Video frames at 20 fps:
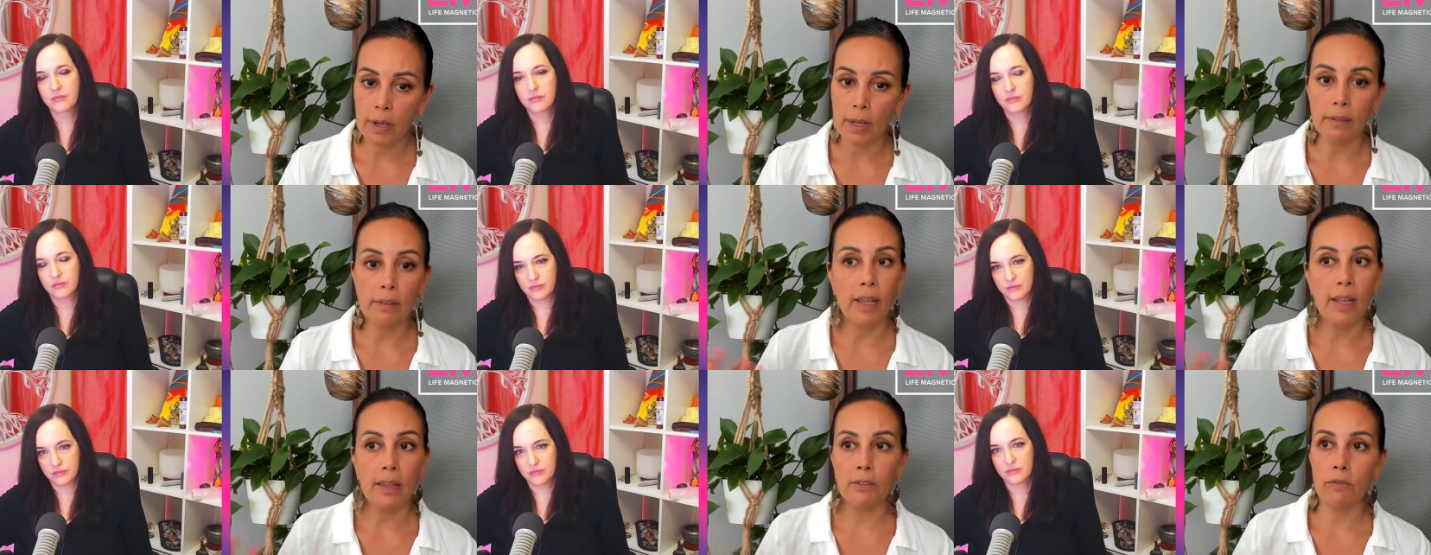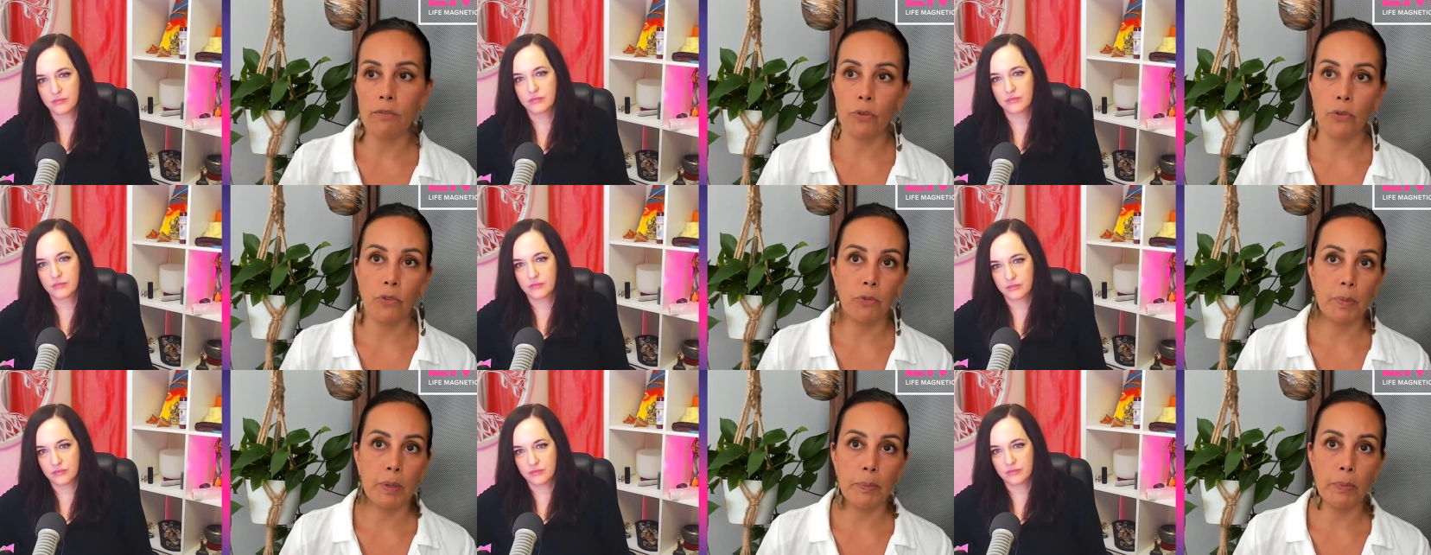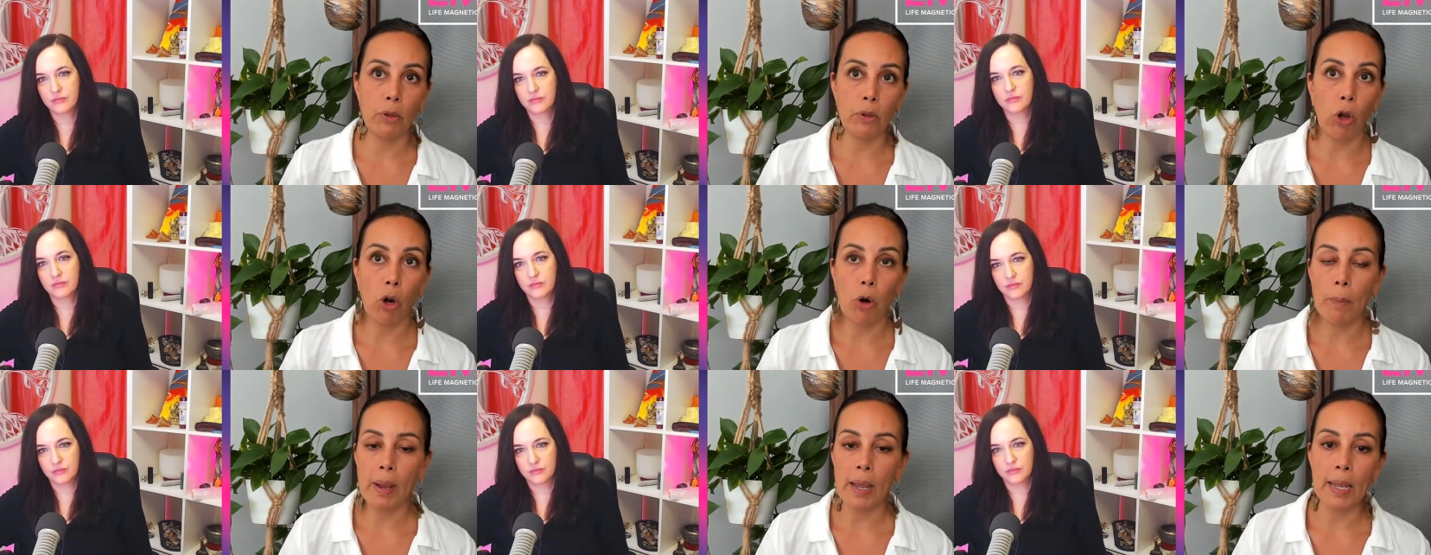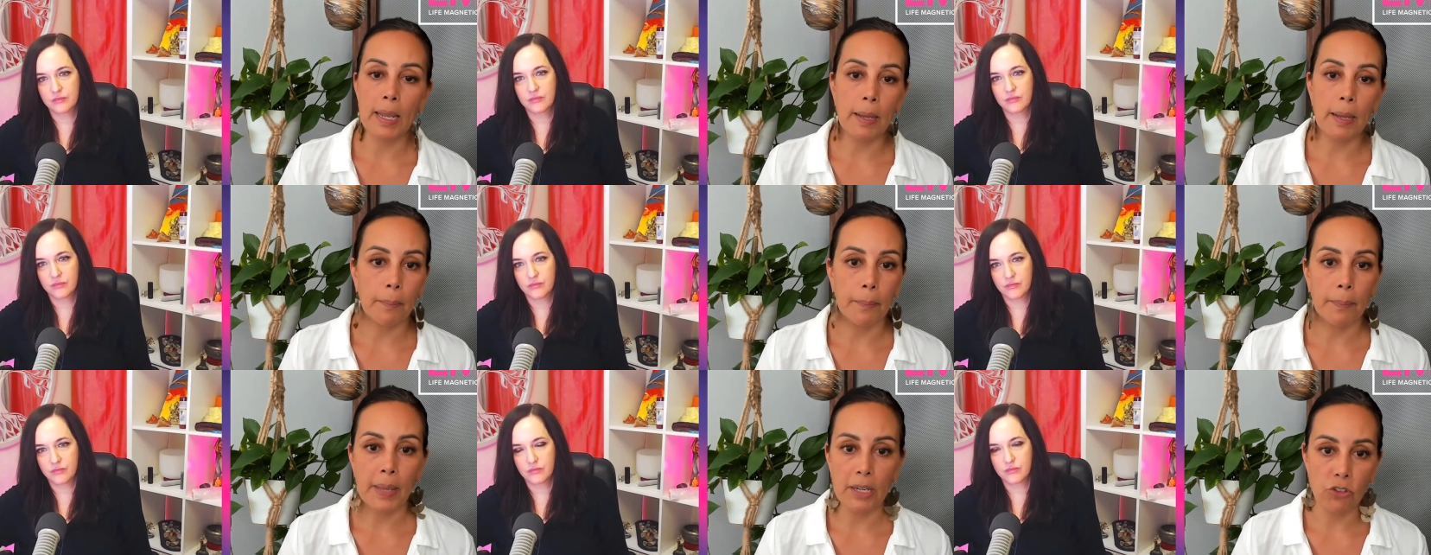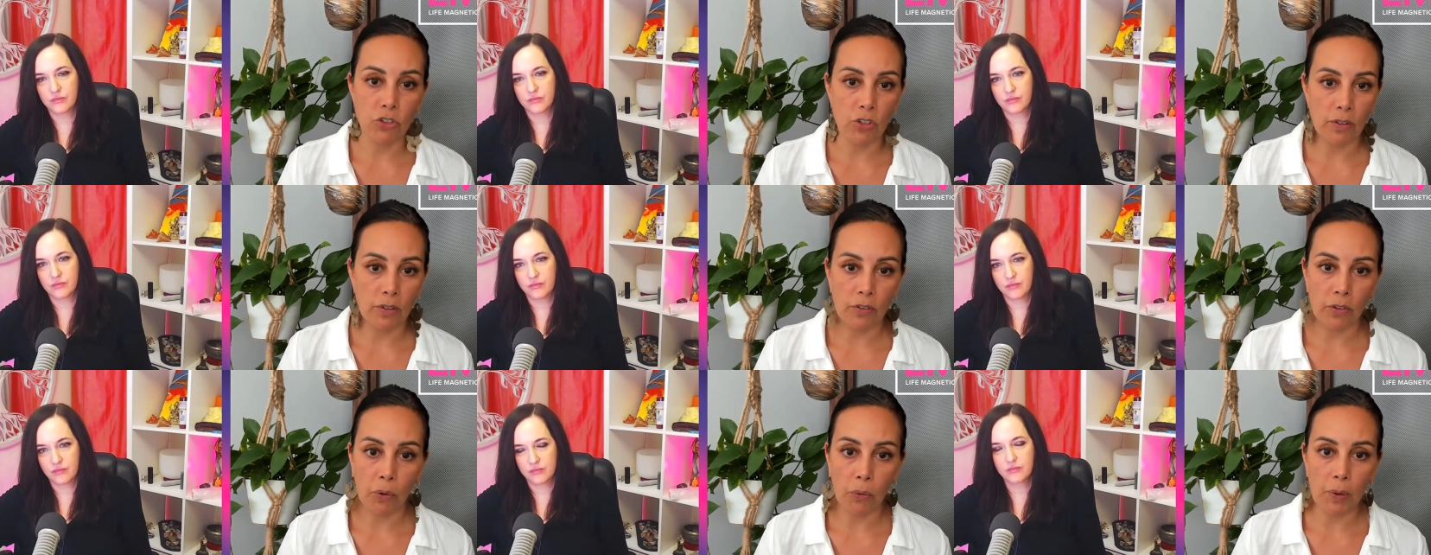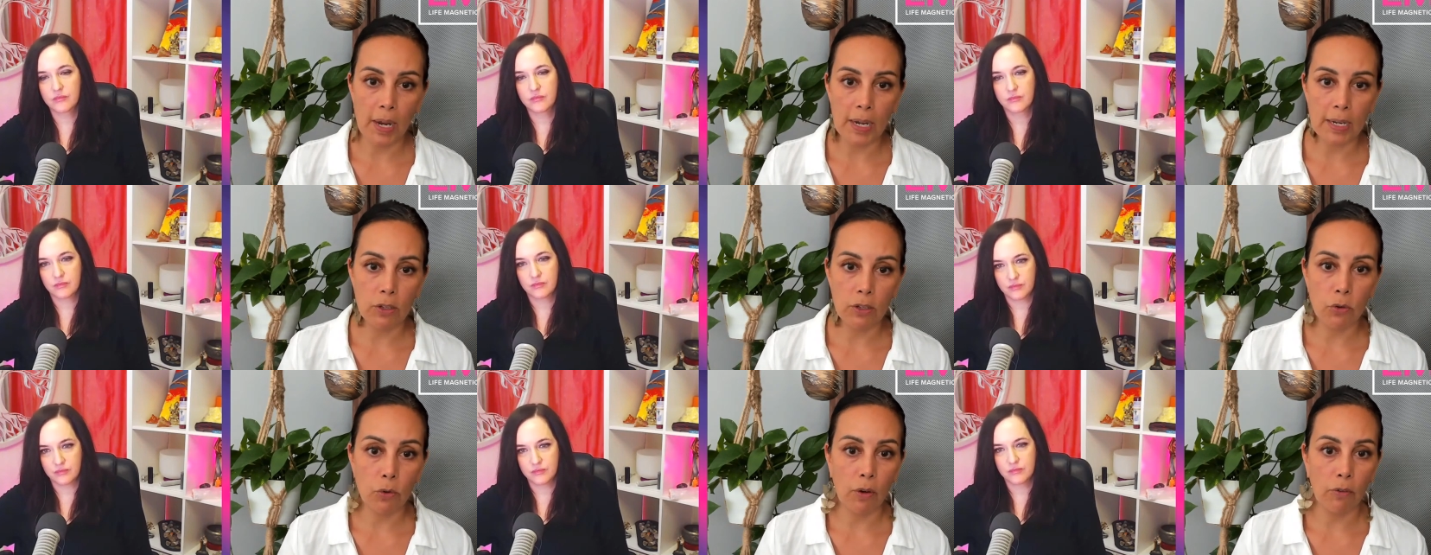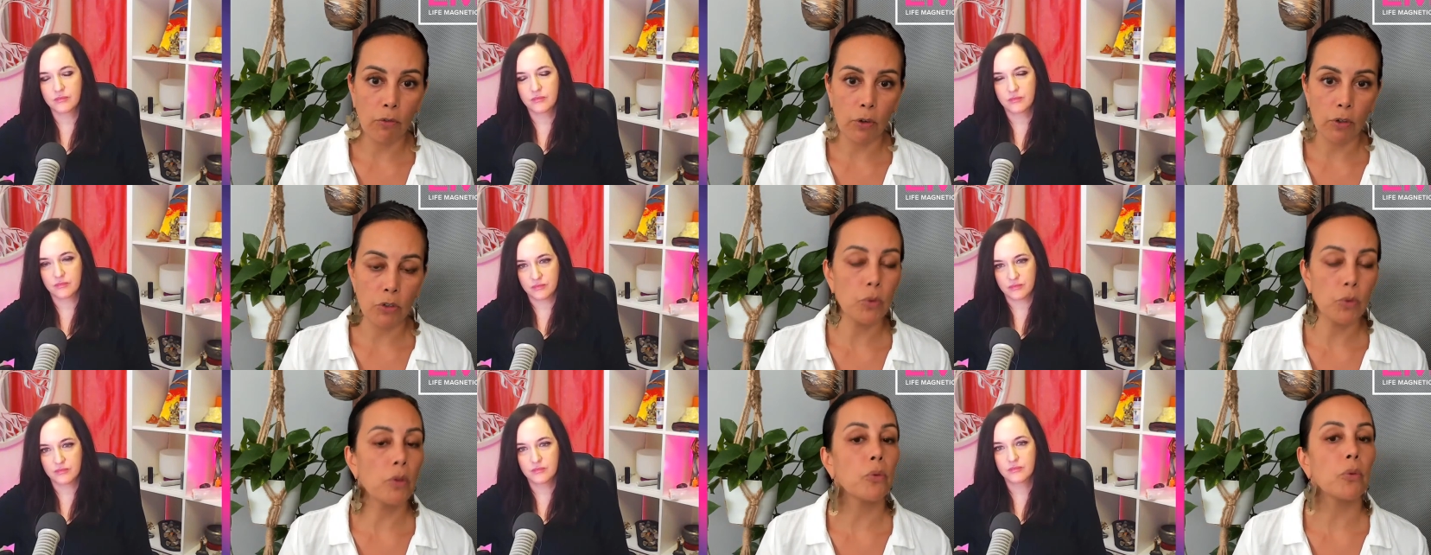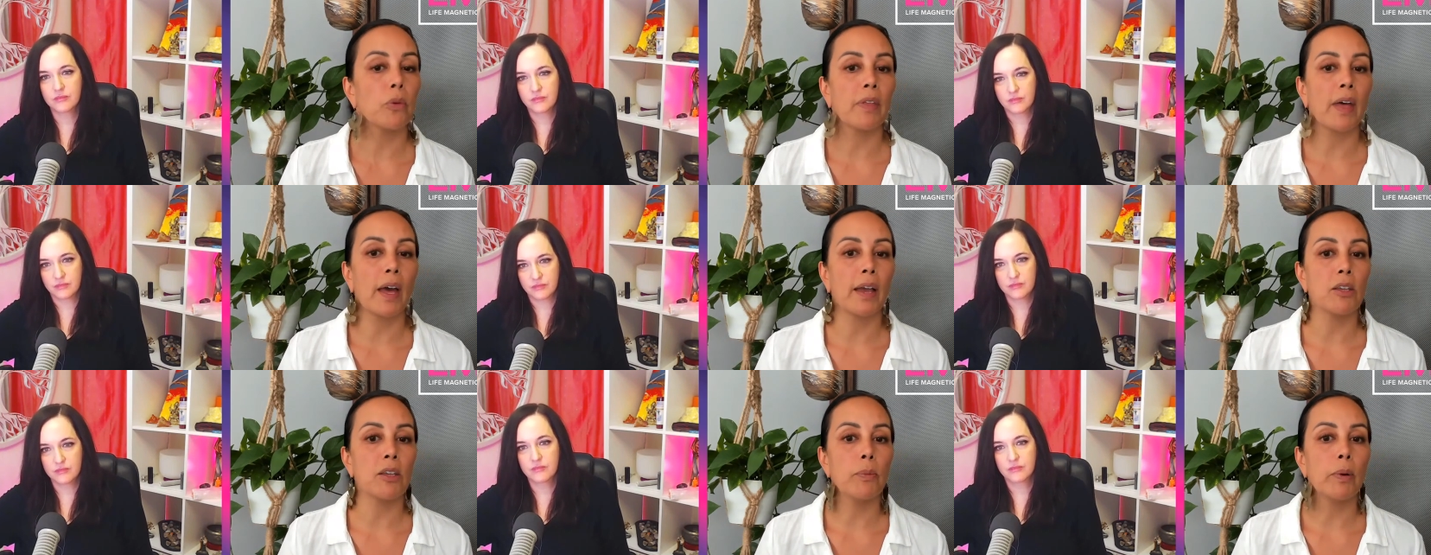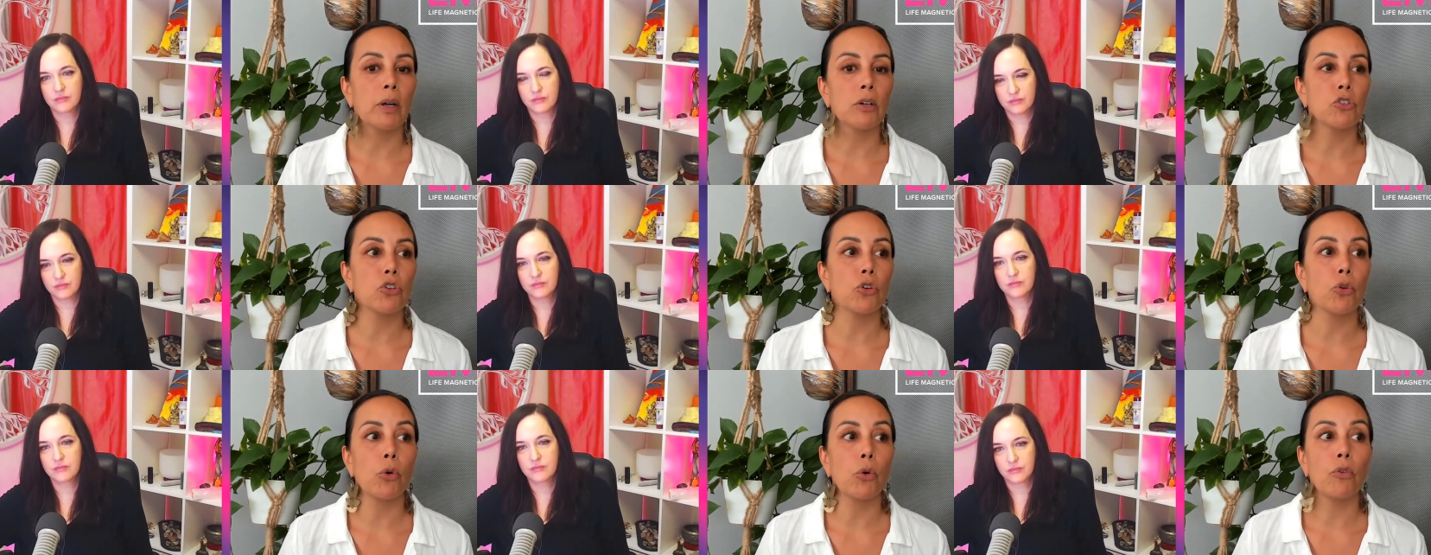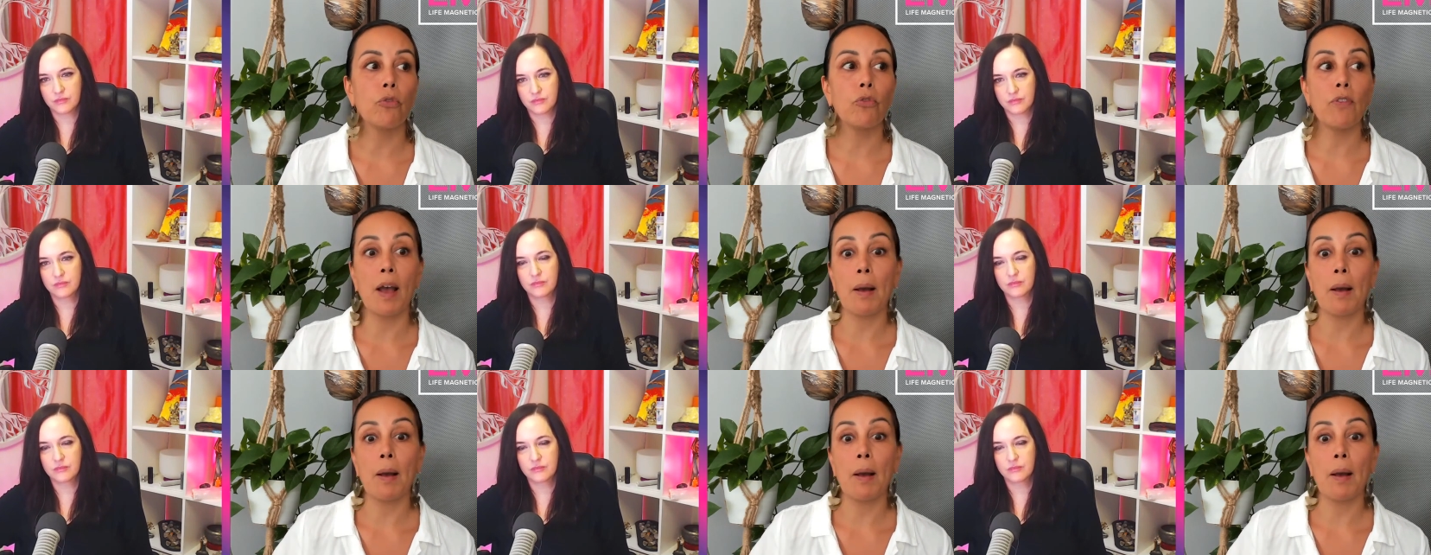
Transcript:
Speaker 1: A lot of those people are my patients already who I've worked with with acupuncture or